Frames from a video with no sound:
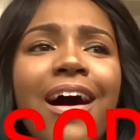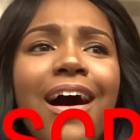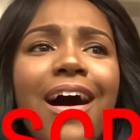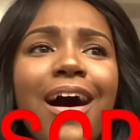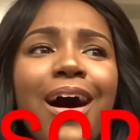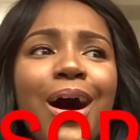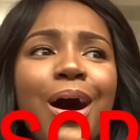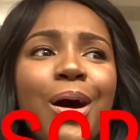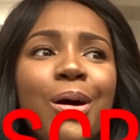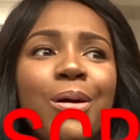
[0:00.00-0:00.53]

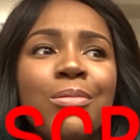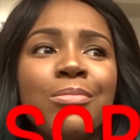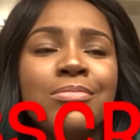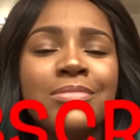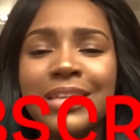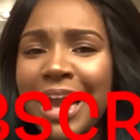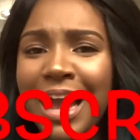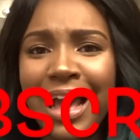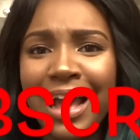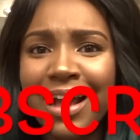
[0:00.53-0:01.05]

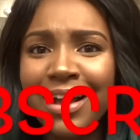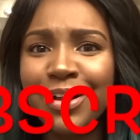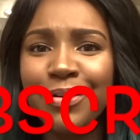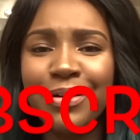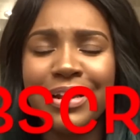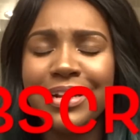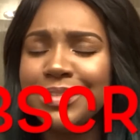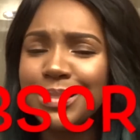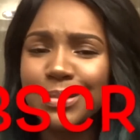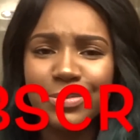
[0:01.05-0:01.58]
Yeah, go
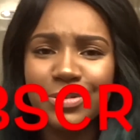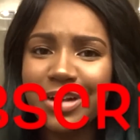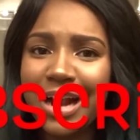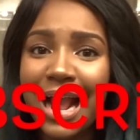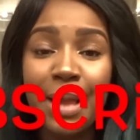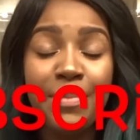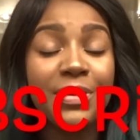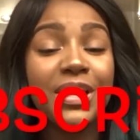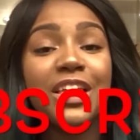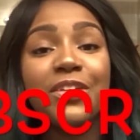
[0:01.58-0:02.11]
ahead and
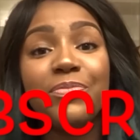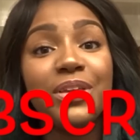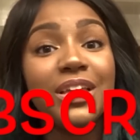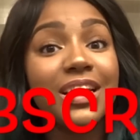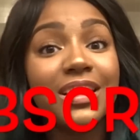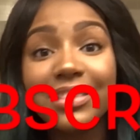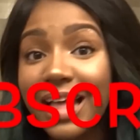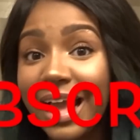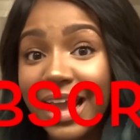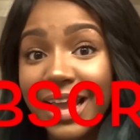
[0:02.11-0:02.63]
subscribe and give me
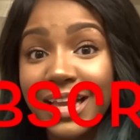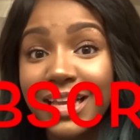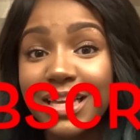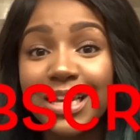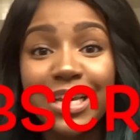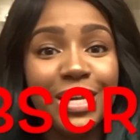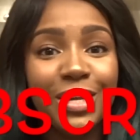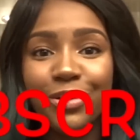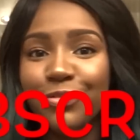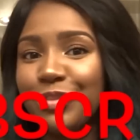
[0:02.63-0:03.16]
a like,
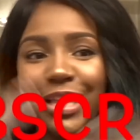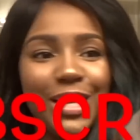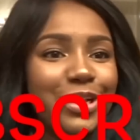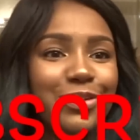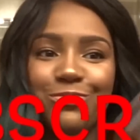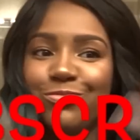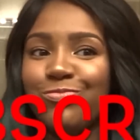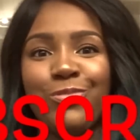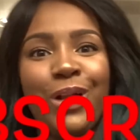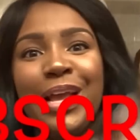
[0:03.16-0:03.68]

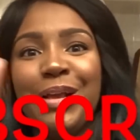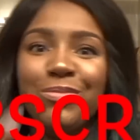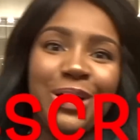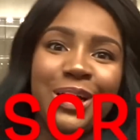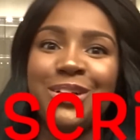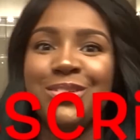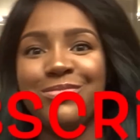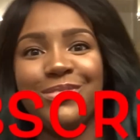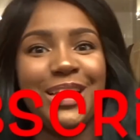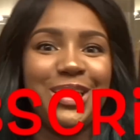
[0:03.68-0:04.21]
like, right,
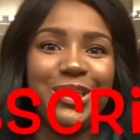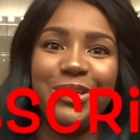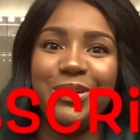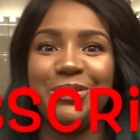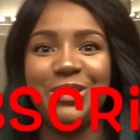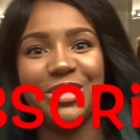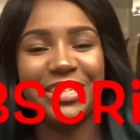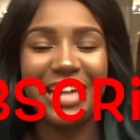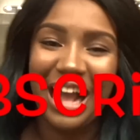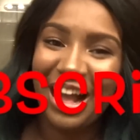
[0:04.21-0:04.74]
well, like, you know,
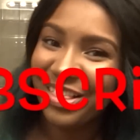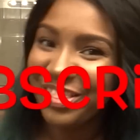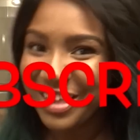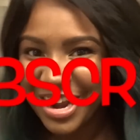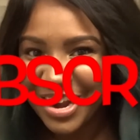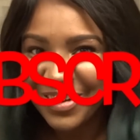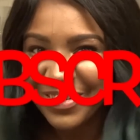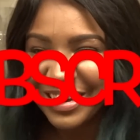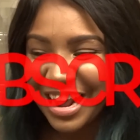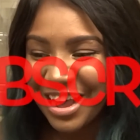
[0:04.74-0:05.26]
you're down
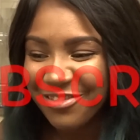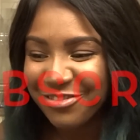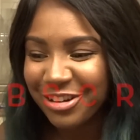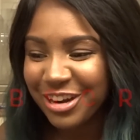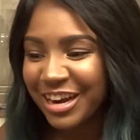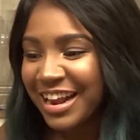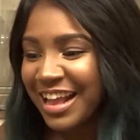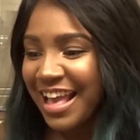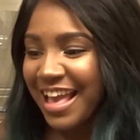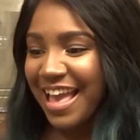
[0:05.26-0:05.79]
there or
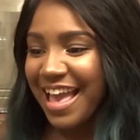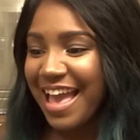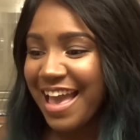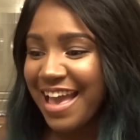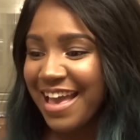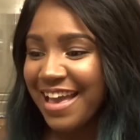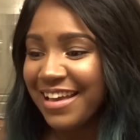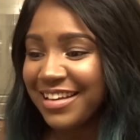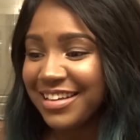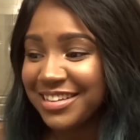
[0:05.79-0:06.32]
whatever.
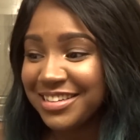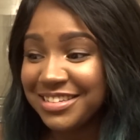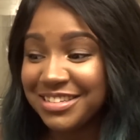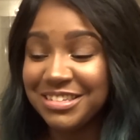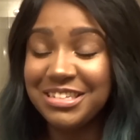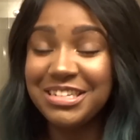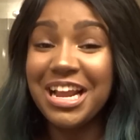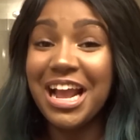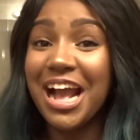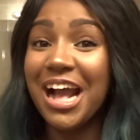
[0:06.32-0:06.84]

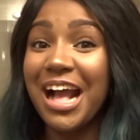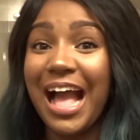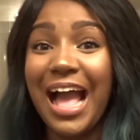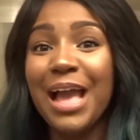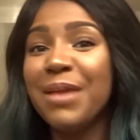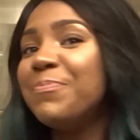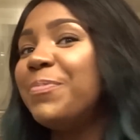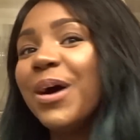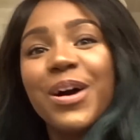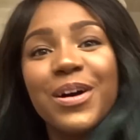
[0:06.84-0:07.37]
And yeah,
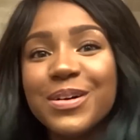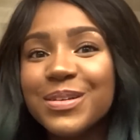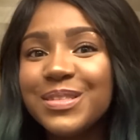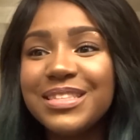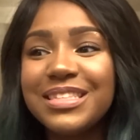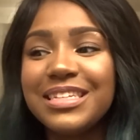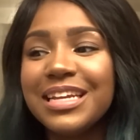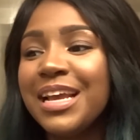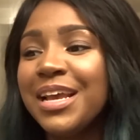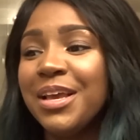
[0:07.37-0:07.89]
I
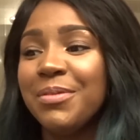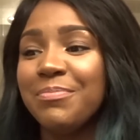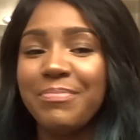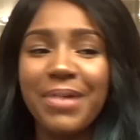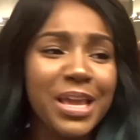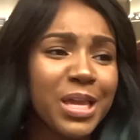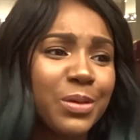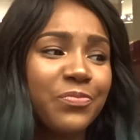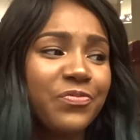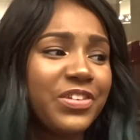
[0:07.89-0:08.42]
post
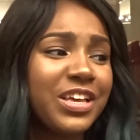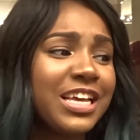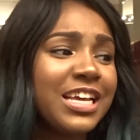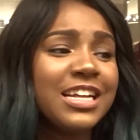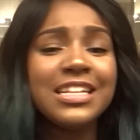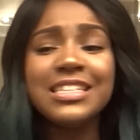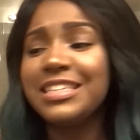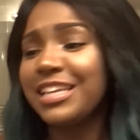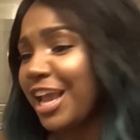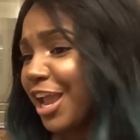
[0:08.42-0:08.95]
makeup
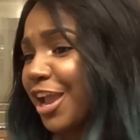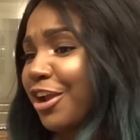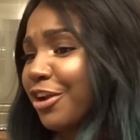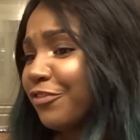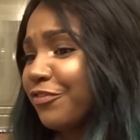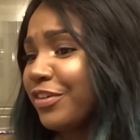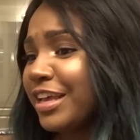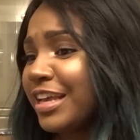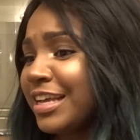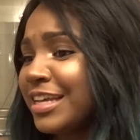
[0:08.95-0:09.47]
vids,
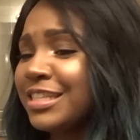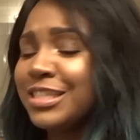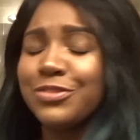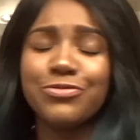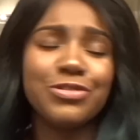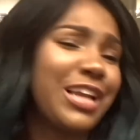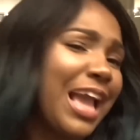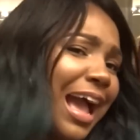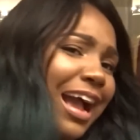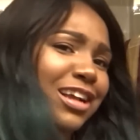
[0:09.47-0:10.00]
hair vids,
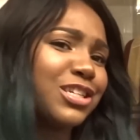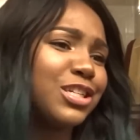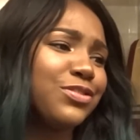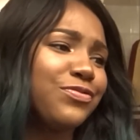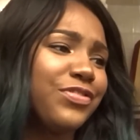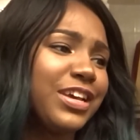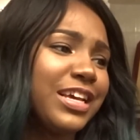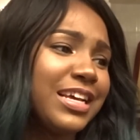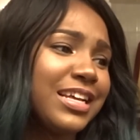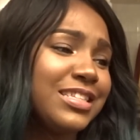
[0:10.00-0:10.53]

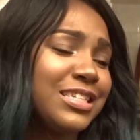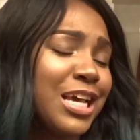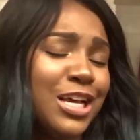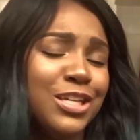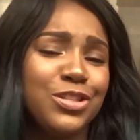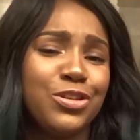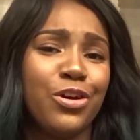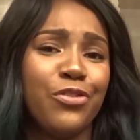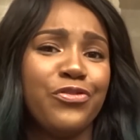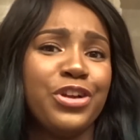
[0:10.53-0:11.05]
reaction vids.
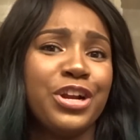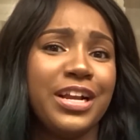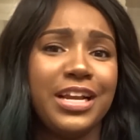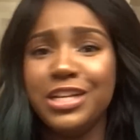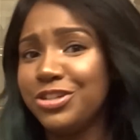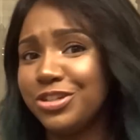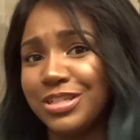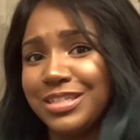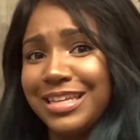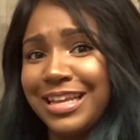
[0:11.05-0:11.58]
So if you're
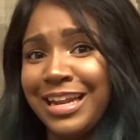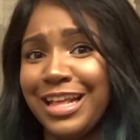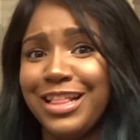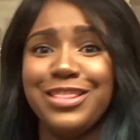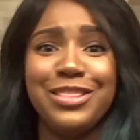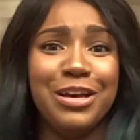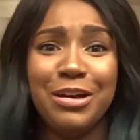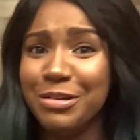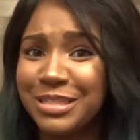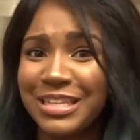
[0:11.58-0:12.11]
interested
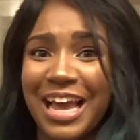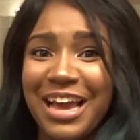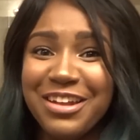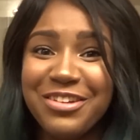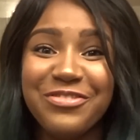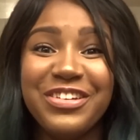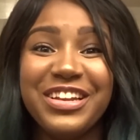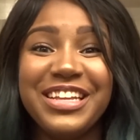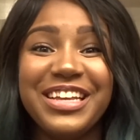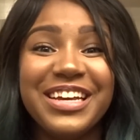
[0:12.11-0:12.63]
in those kind
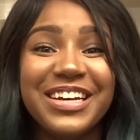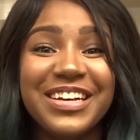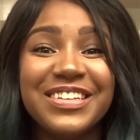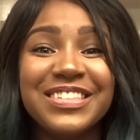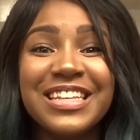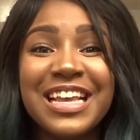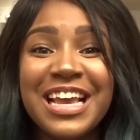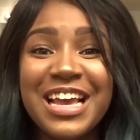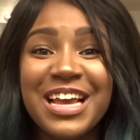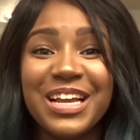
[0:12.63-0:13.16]
of
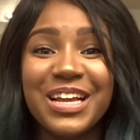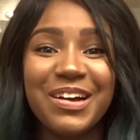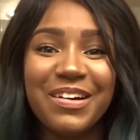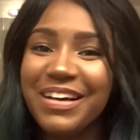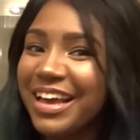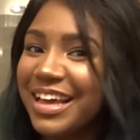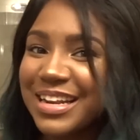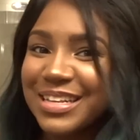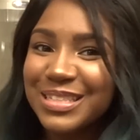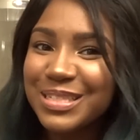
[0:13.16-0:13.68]
videos, go
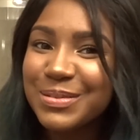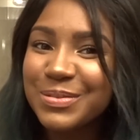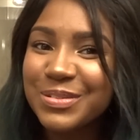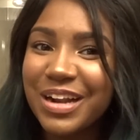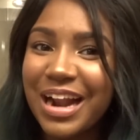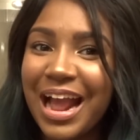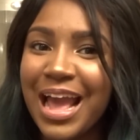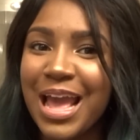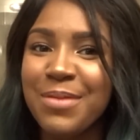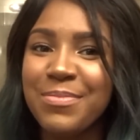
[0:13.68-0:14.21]
ahead and
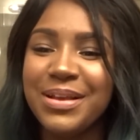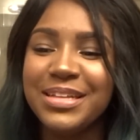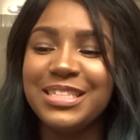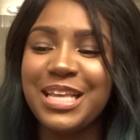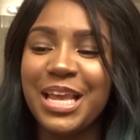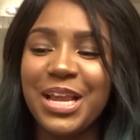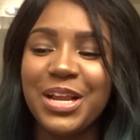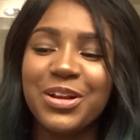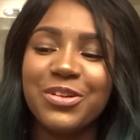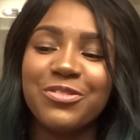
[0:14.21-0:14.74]
subscribe. It's
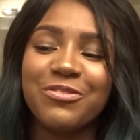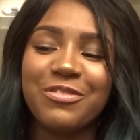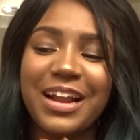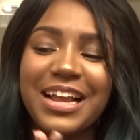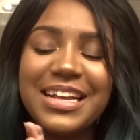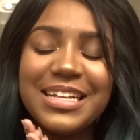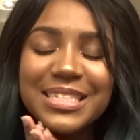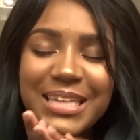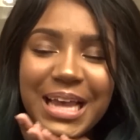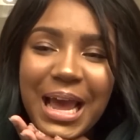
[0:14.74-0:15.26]
a
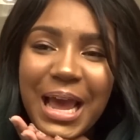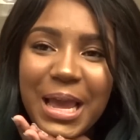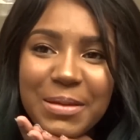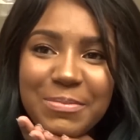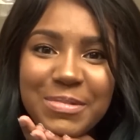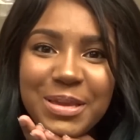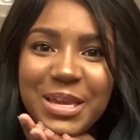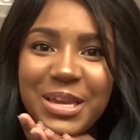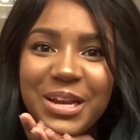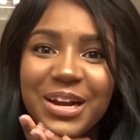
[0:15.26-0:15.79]
great
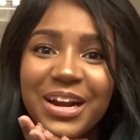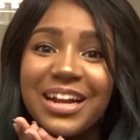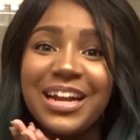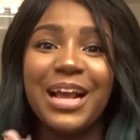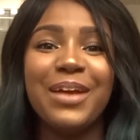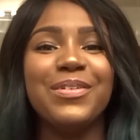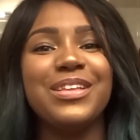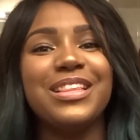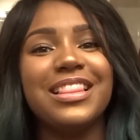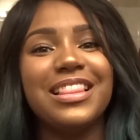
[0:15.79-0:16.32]
time here, and
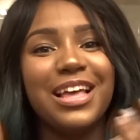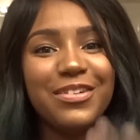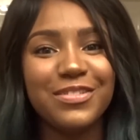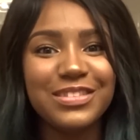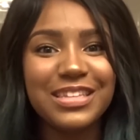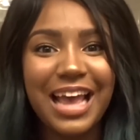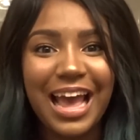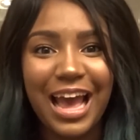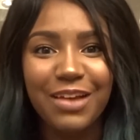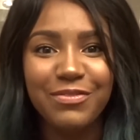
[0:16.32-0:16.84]
I would
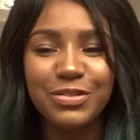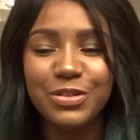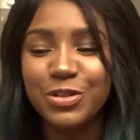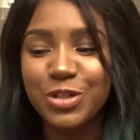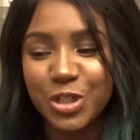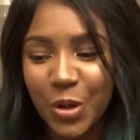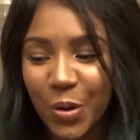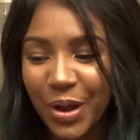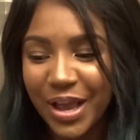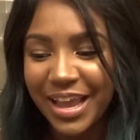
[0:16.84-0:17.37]
love to have you
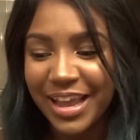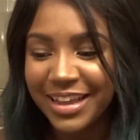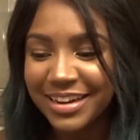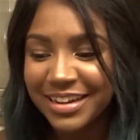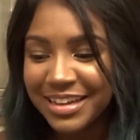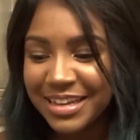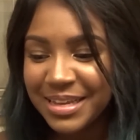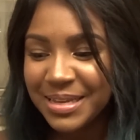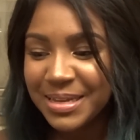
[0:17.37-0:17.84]
join.